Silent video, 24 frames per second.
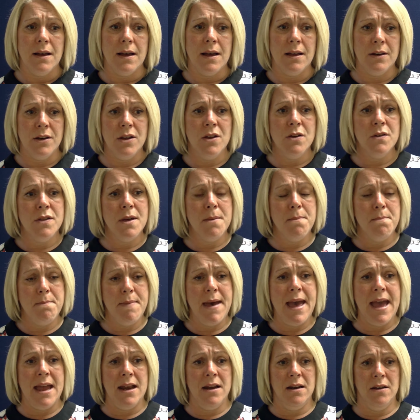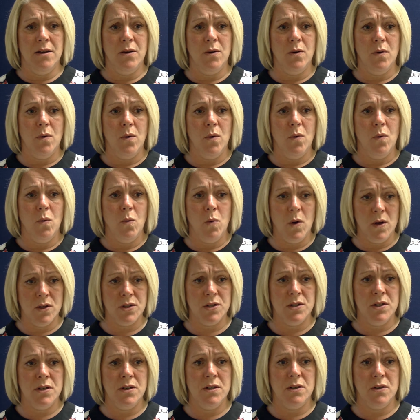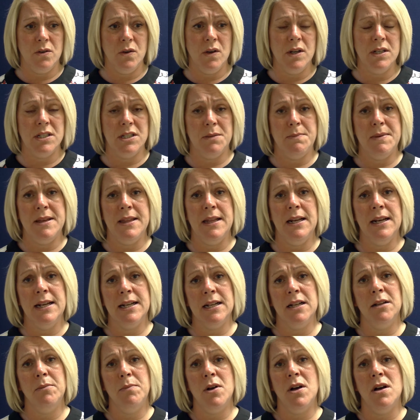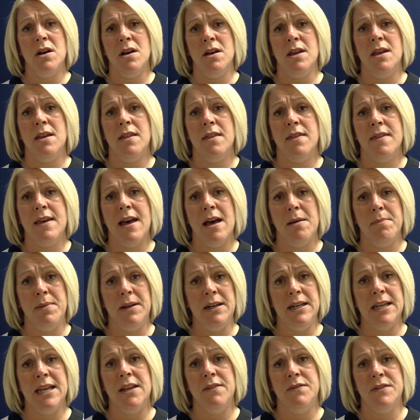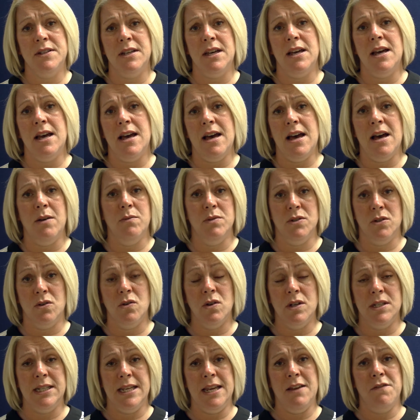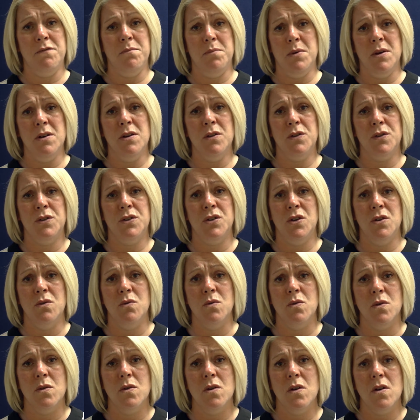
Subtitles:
I knew that Ben wasn't going to be the little boy that I believed I was going to give birth to.